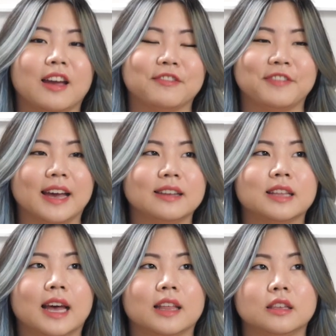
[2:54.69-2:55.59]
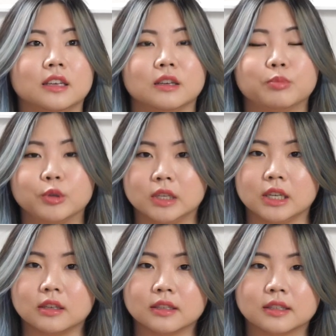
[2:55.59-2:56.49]
I find that the
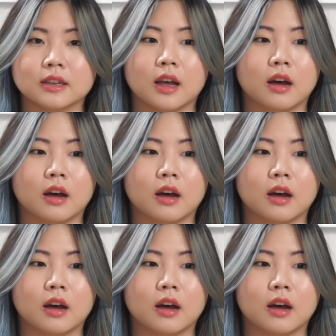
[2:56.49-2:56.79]
boutiques